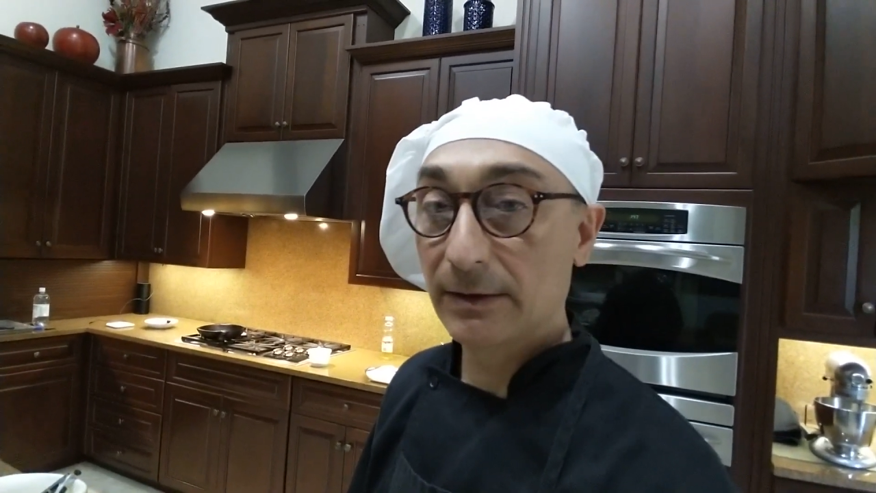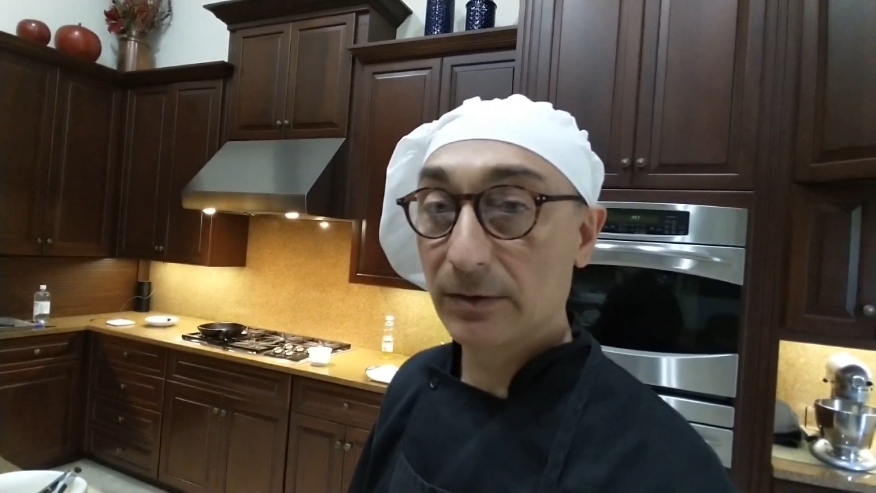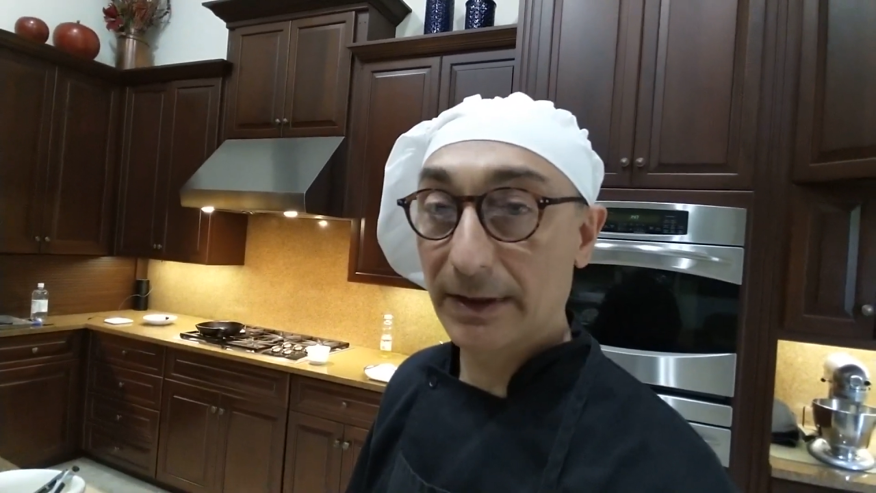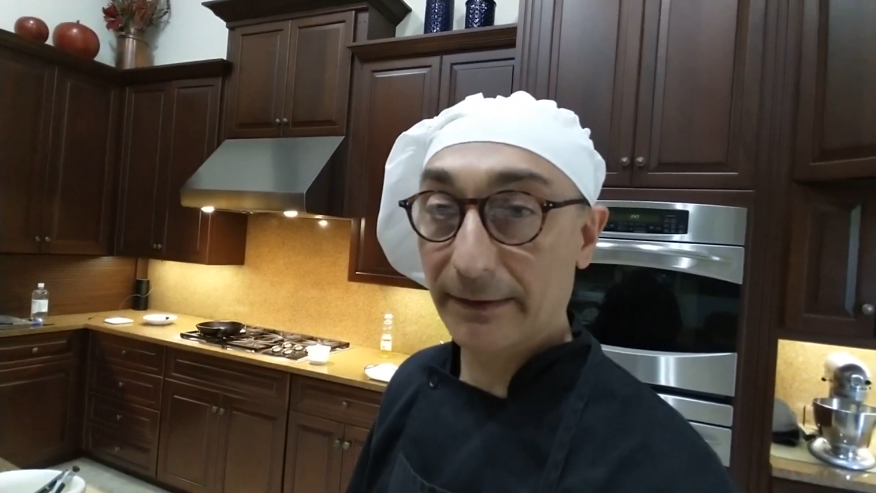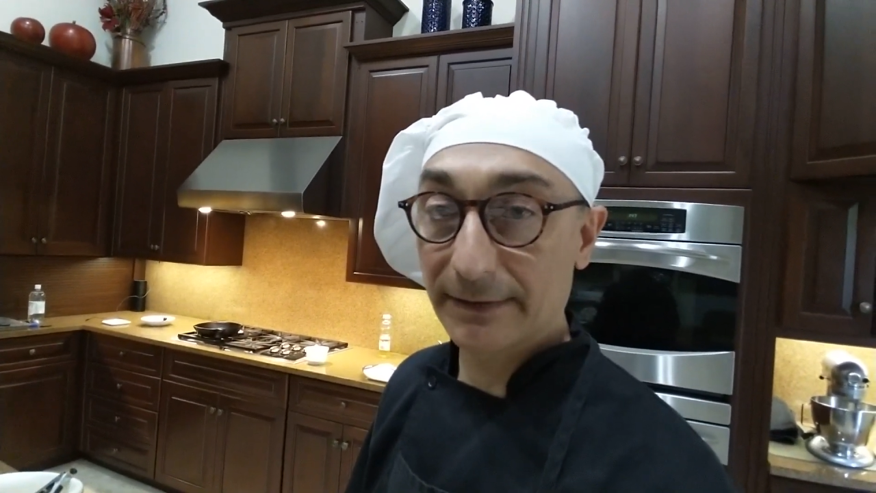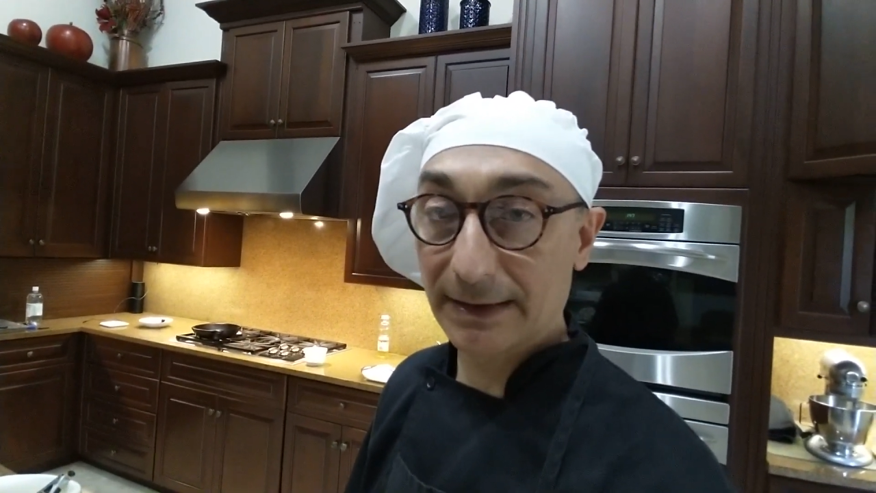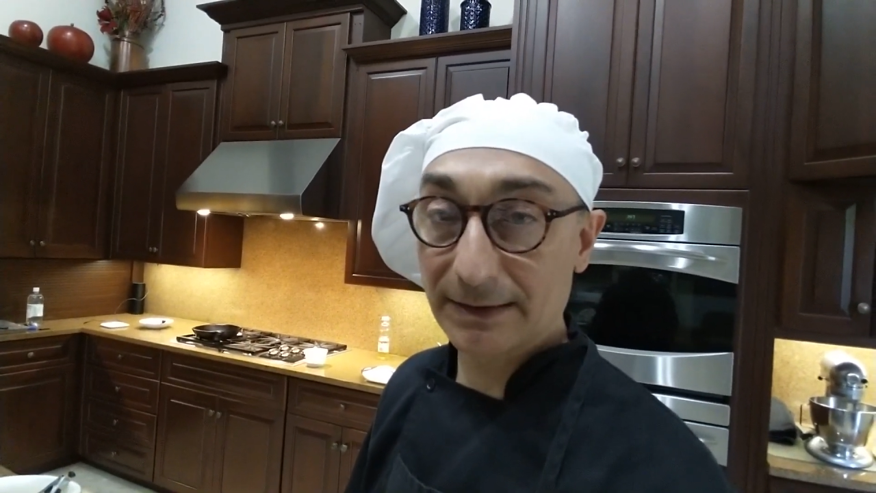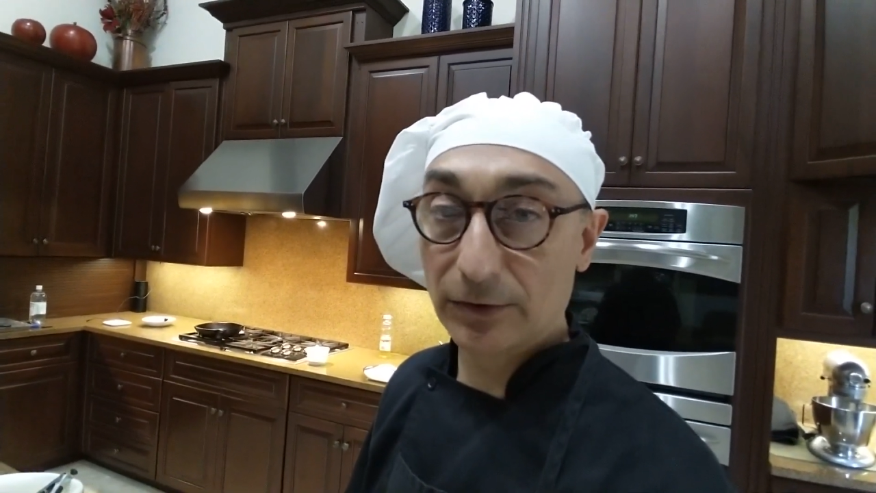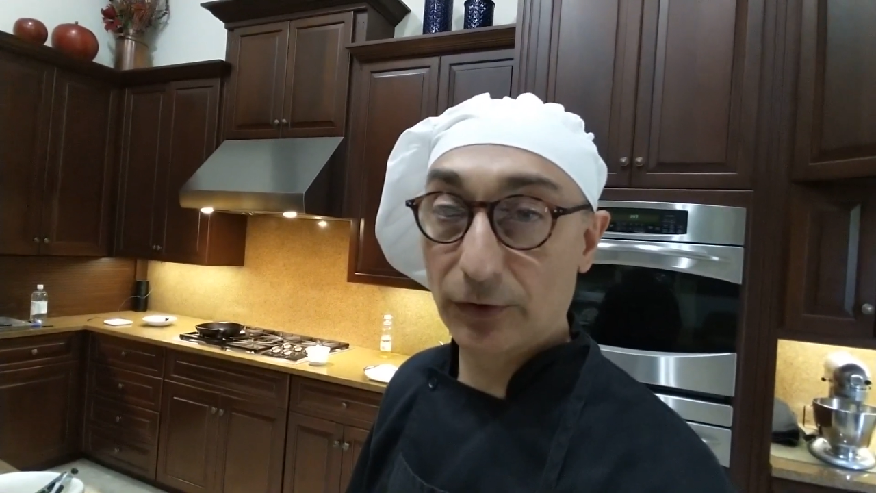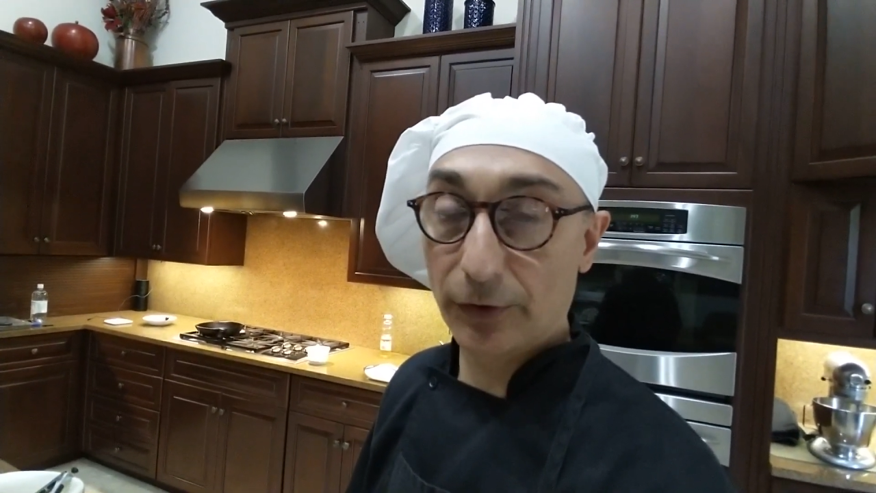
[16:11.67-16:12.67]
to give
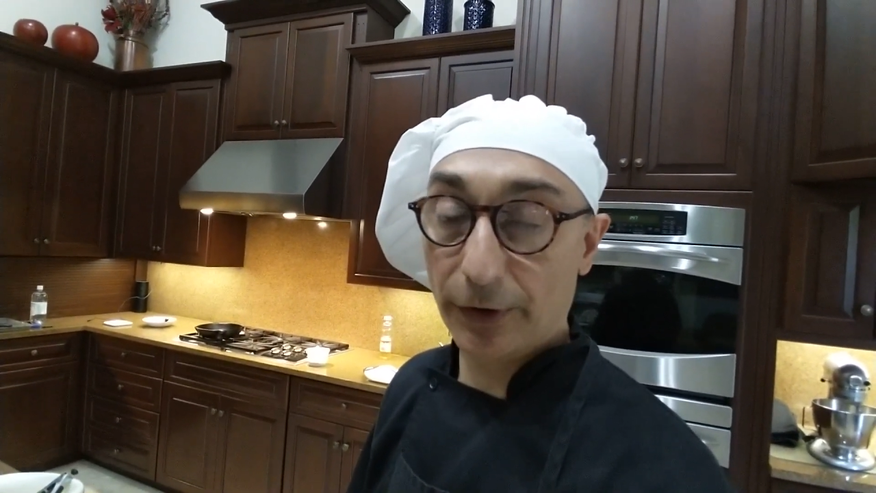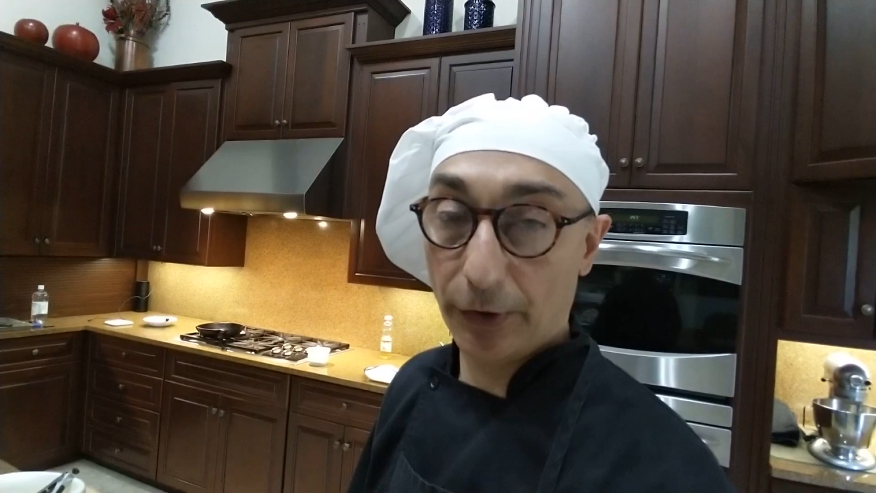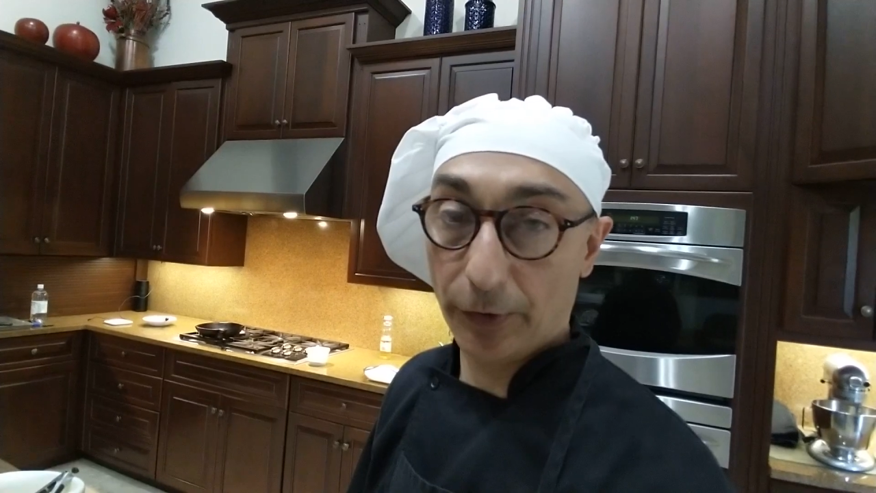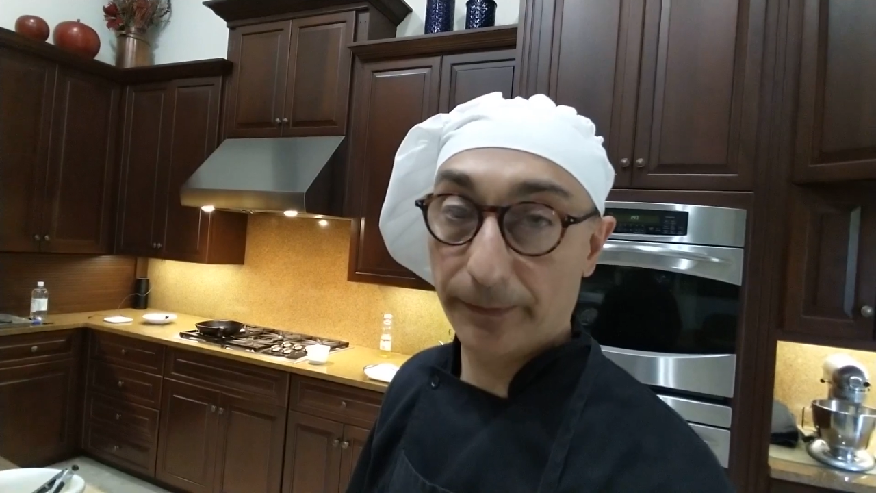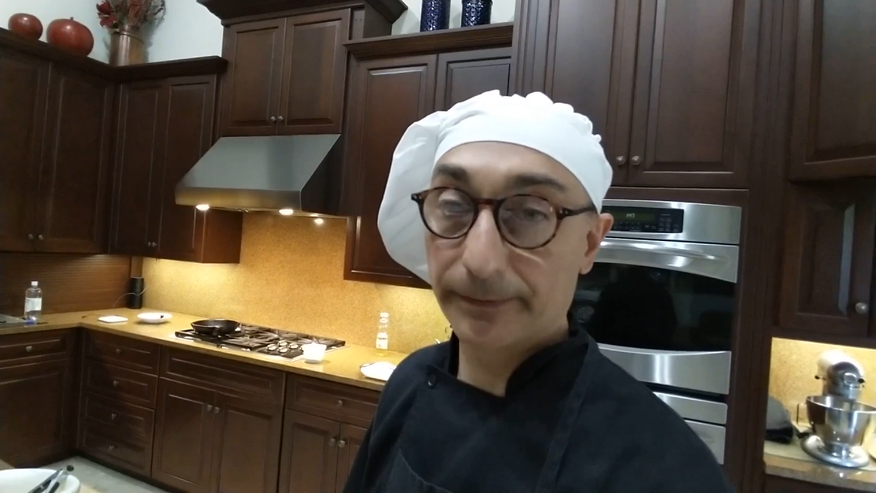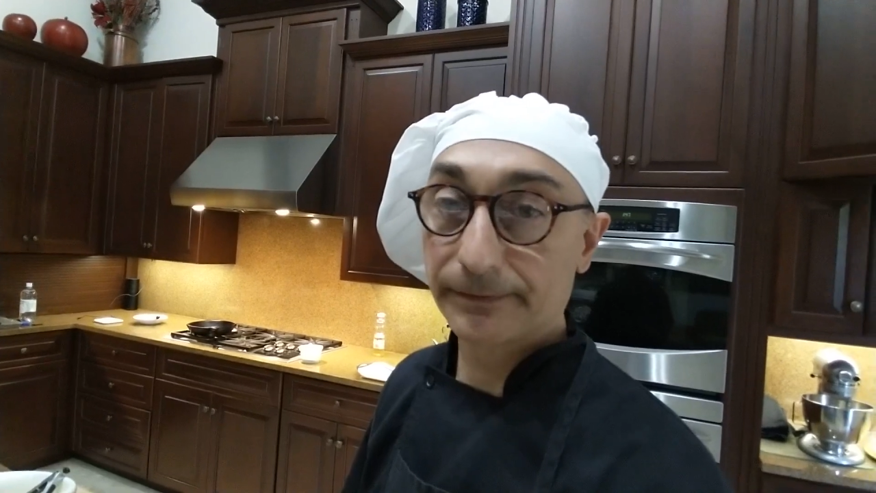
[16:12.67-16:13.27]
this to you.